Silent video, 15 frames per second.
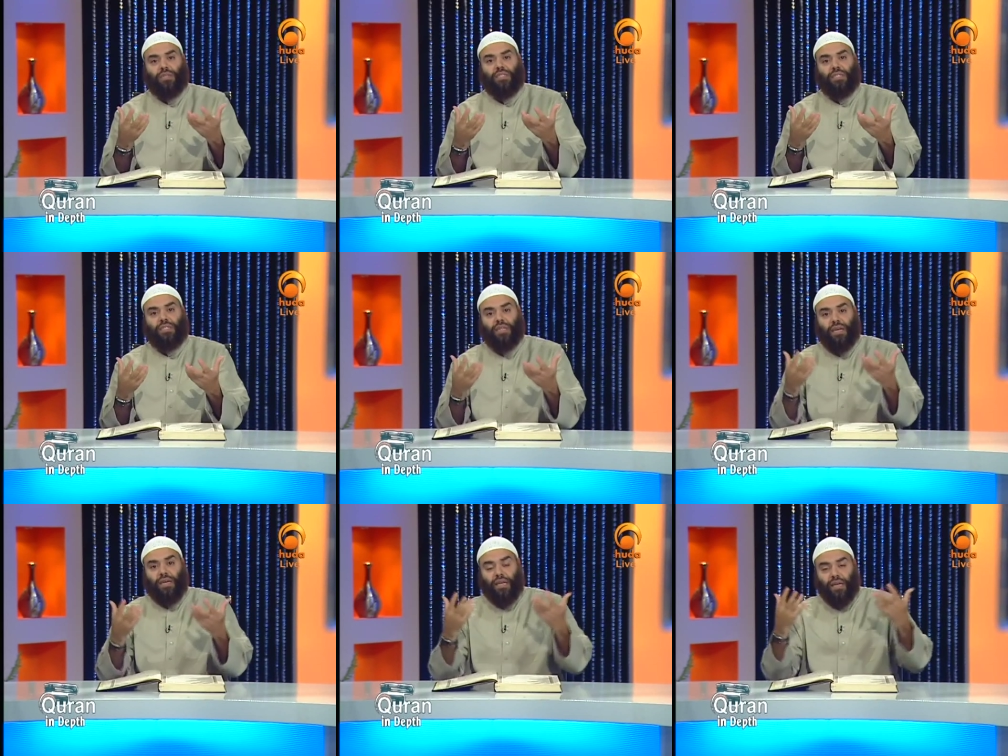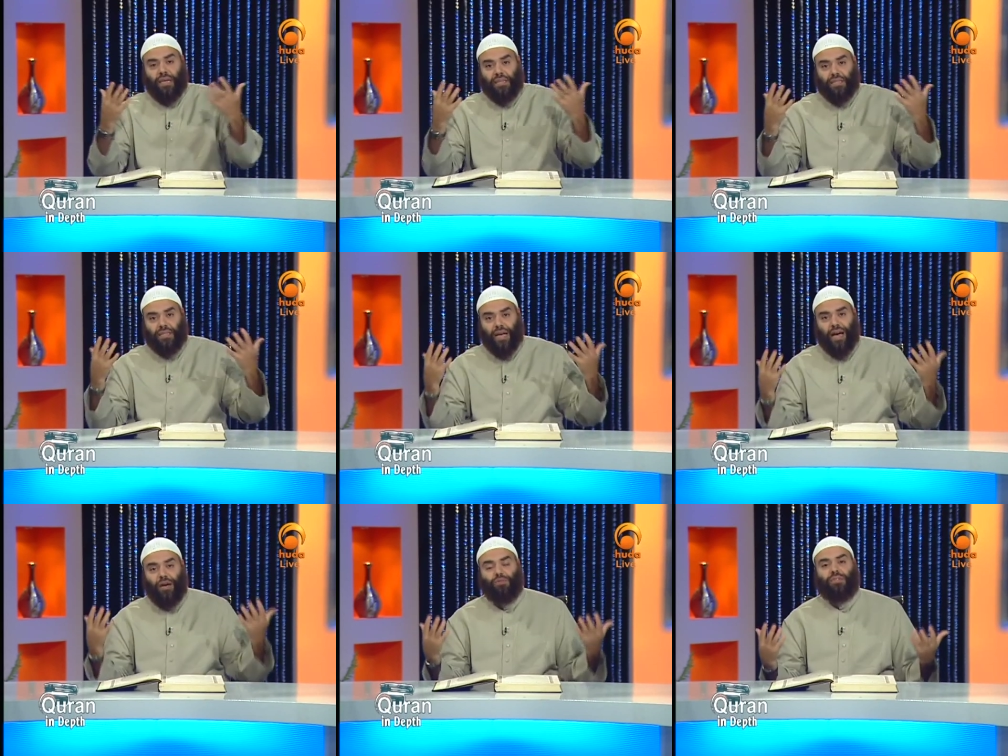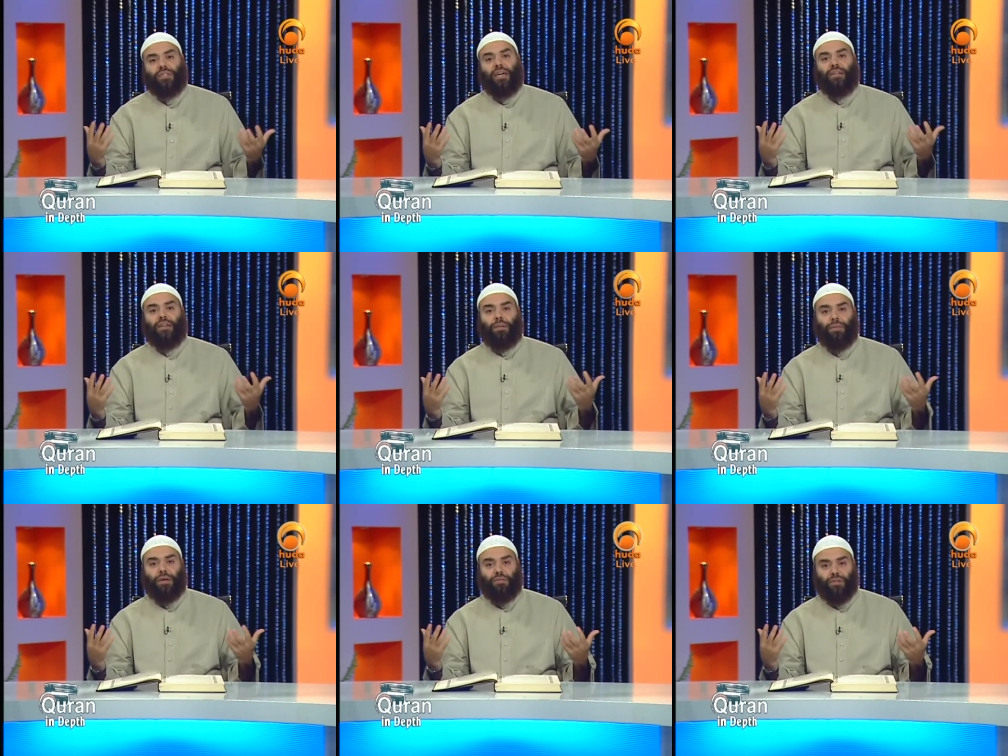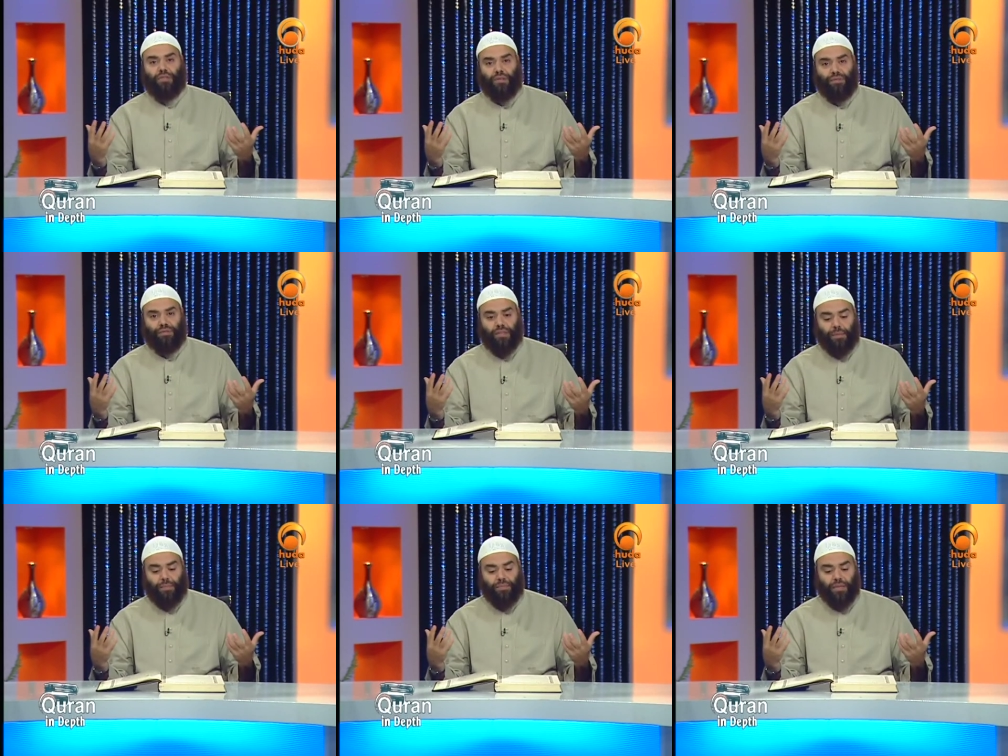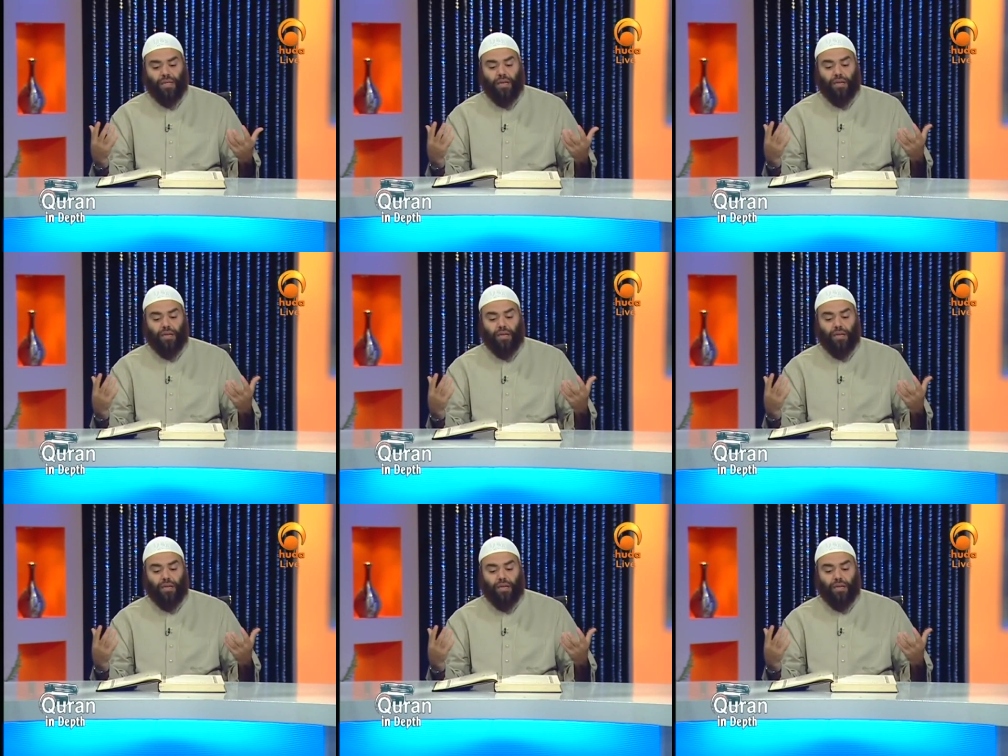what is the outside appearance of them.